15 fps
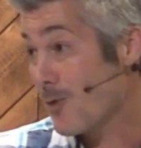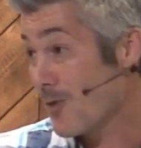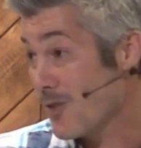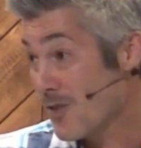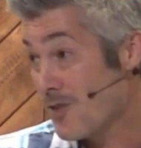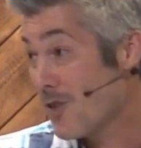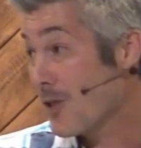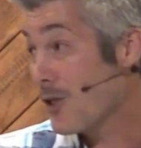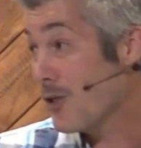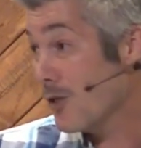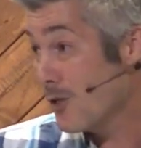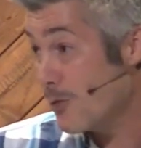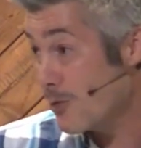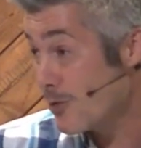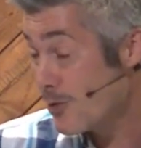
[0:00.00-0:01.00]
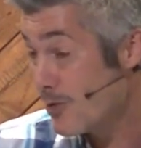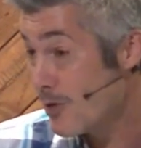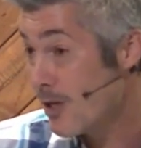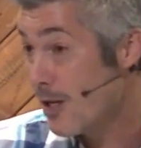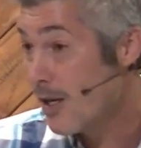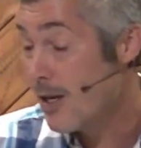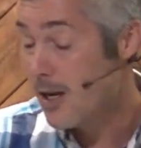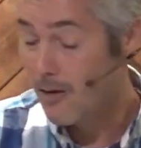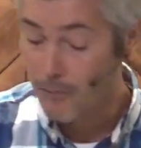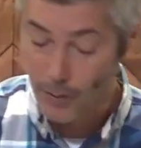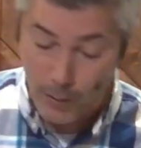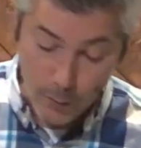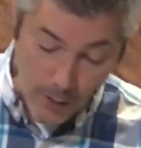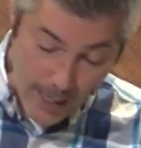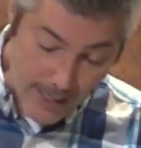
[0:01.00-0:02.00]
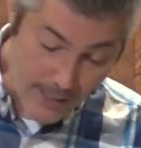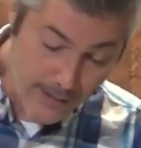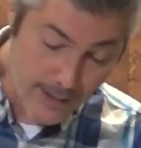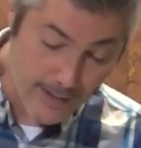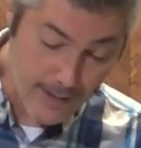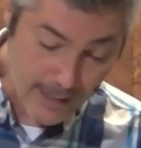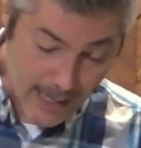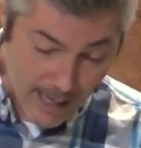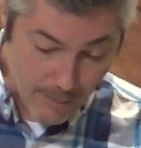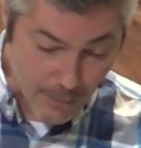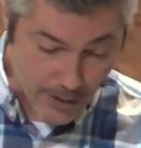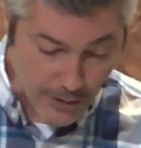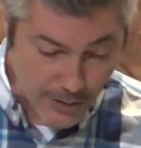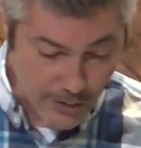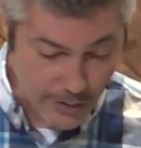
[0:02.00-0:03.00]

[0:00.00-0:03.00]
This is the good news of what Christ has accomplished.